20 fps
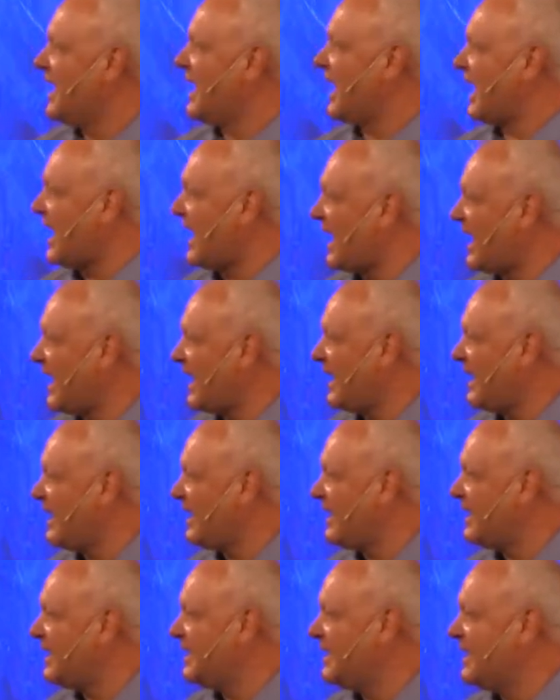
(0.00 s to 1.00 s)

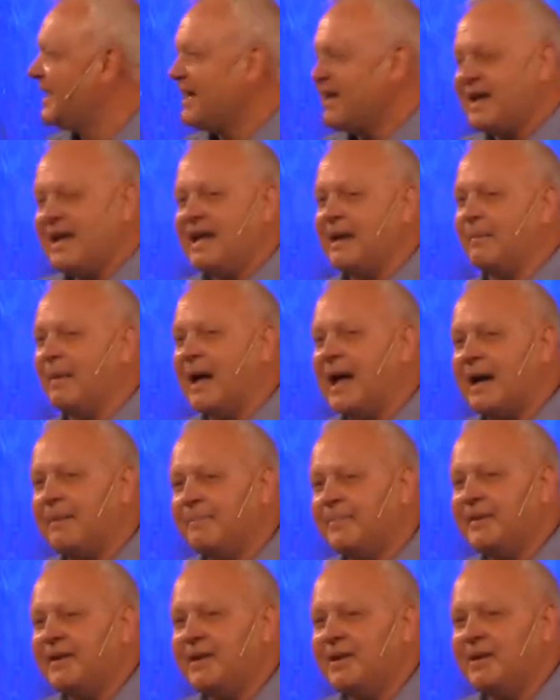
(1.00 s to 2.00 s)
I am
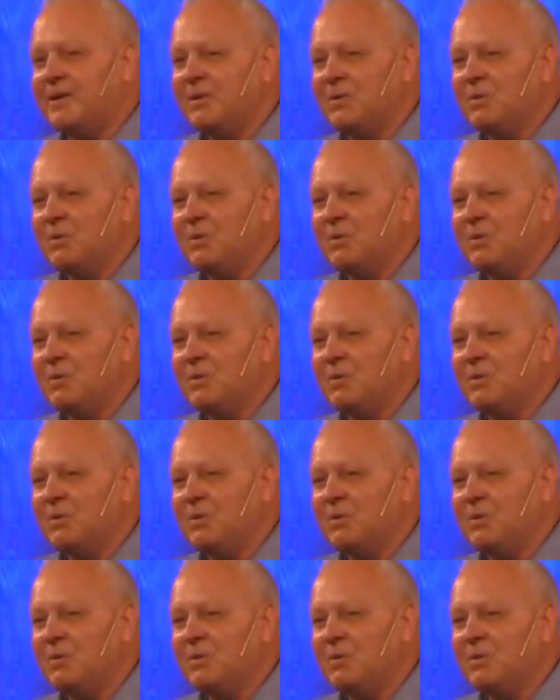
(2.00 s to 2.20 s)
happy